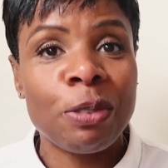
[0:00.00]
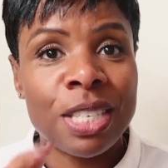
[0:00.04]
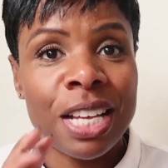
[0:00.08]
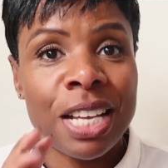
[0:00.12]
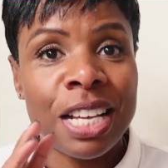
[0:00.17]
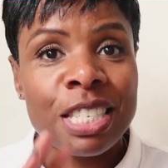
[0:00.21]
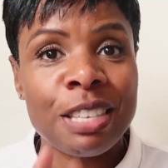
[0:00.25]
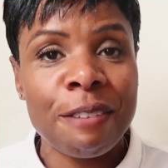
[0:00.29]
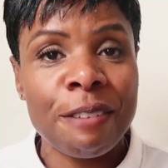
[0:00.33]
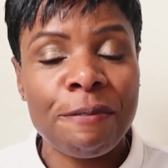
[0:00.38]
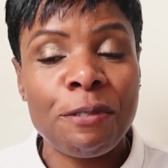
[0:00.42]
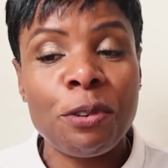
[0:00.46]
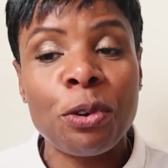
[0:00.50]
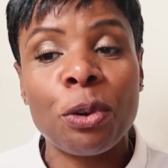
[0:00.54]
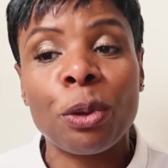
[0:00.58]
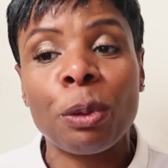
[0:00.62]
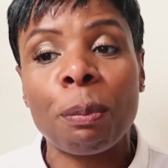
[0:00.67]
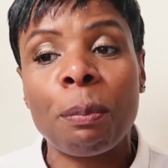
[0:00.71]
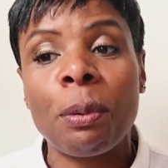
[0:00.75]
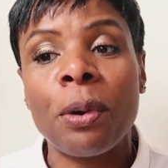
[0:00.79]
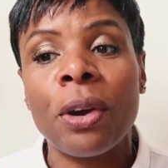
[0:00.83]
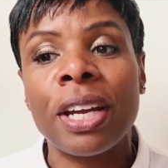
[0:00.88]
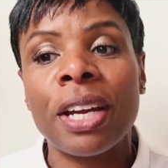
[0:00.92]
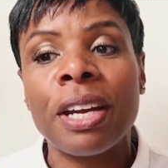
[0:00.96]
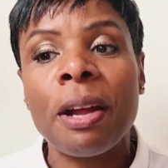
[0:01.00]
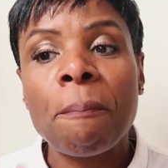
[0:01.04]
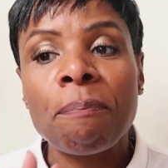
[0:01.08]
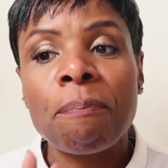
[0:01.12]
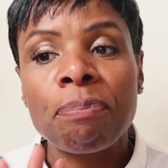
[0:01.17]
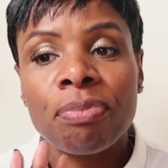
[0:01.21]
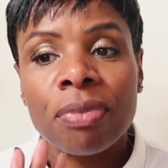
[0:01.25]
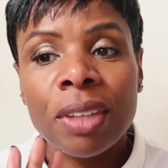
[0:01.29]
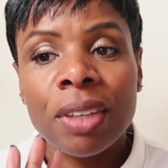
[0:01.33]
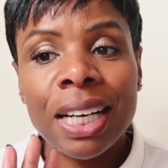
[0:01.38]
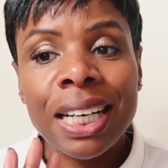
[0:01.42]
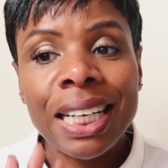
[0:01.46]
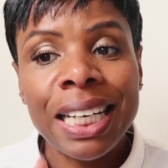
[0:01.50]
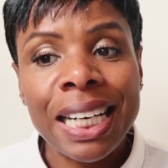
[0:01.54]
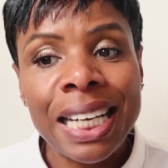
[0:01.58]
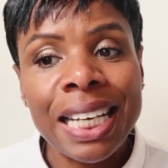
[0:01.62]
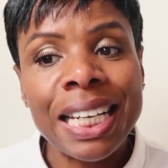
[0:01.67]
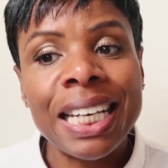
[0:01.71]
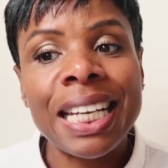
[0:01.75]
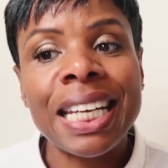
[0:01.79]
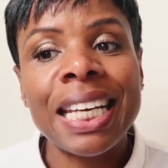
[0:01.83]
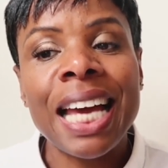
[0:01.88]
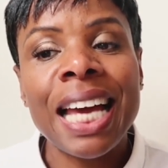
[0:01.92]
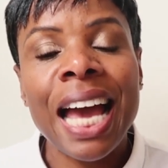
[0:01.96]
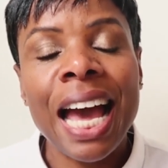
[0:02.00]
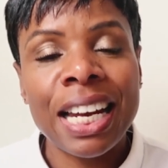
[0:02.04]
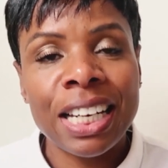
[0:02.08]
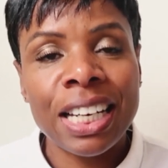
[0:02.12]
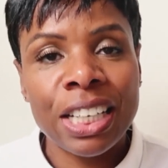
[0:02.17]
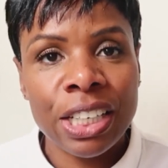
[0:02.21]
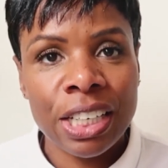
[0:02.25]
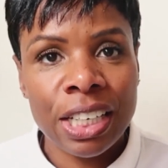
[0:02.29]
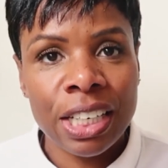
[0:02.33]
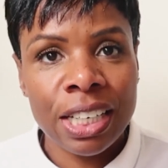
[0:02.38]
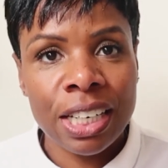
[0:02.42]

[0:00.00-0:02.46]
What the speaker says: So that's the fourth point, clearly and